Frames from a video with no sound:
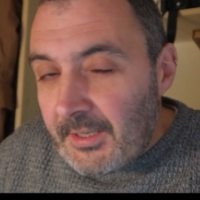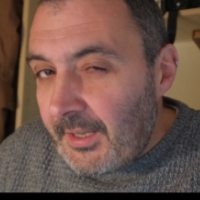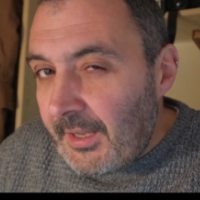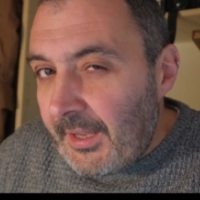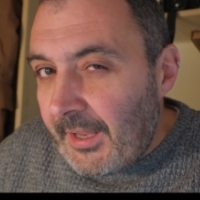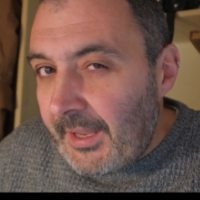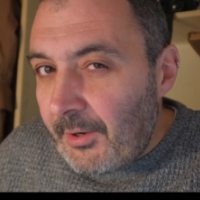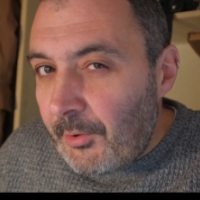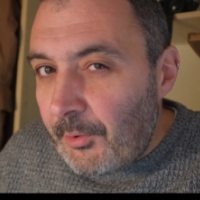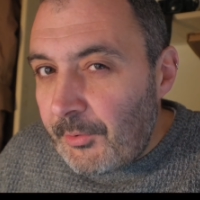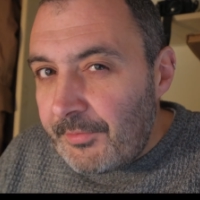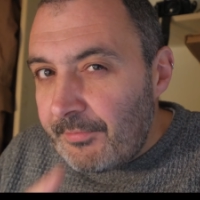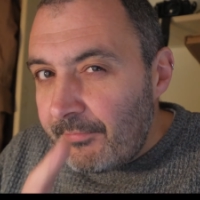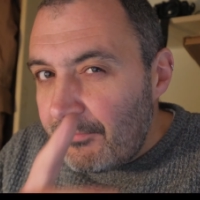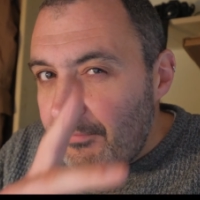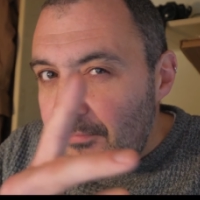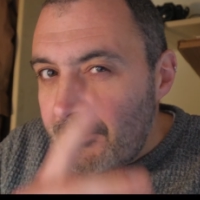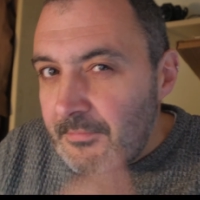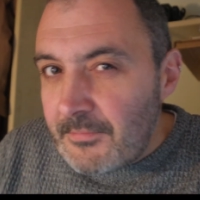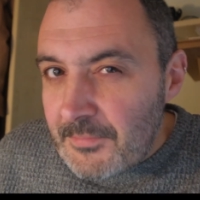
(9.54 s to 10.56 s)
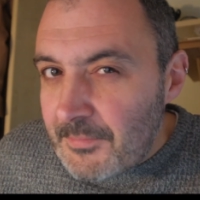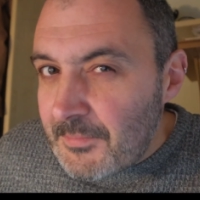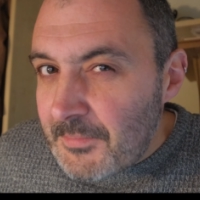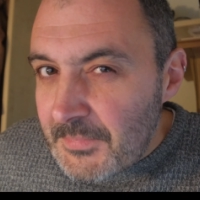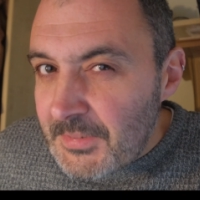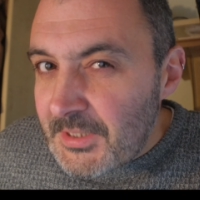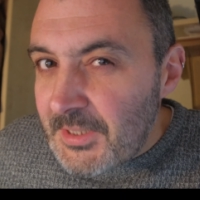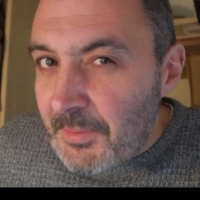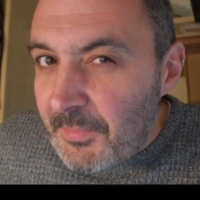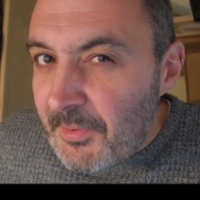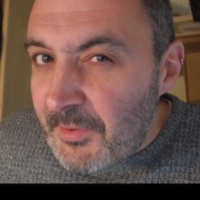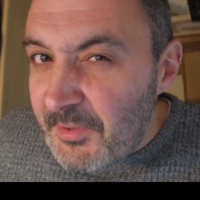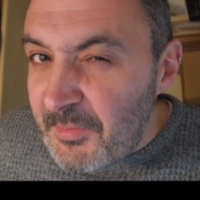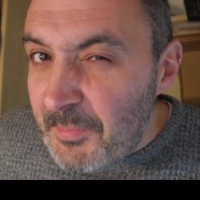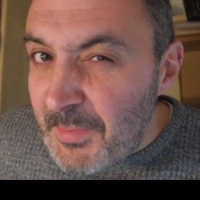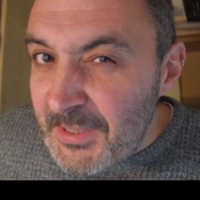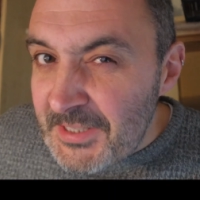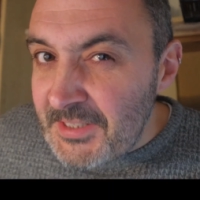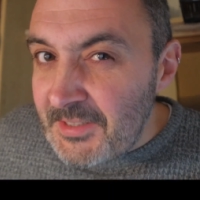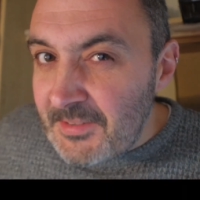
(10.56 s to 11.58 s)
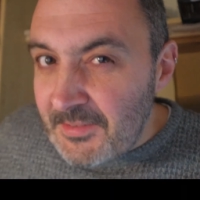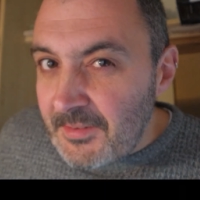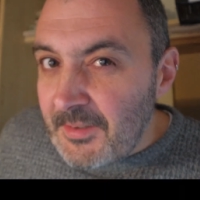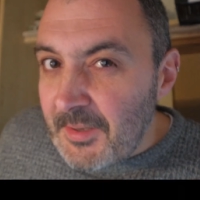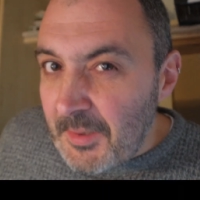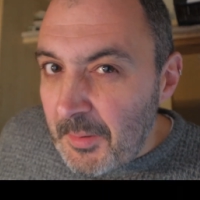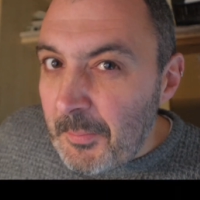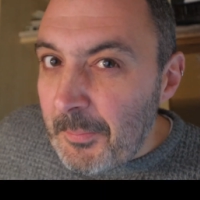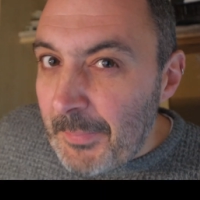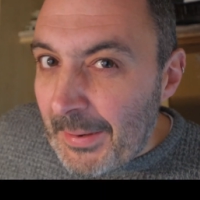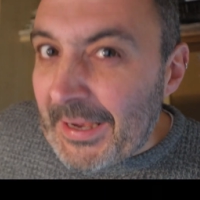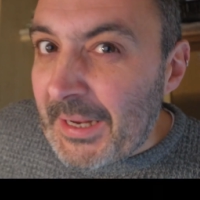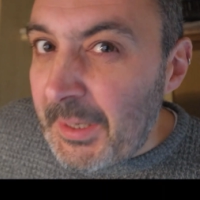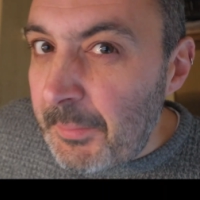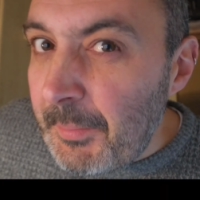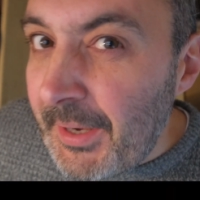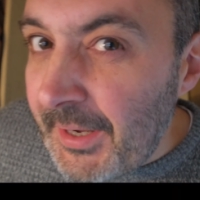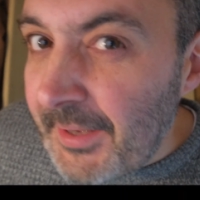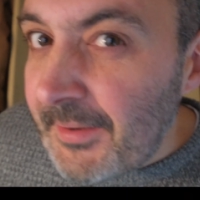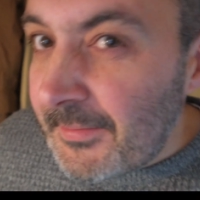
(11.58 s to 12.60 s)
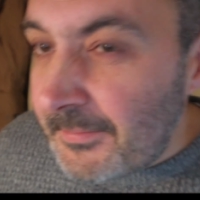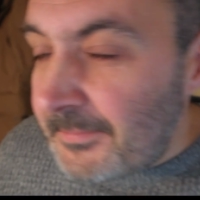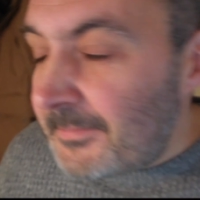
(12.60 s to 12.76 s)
Hang on, something's missing. Back in a minute.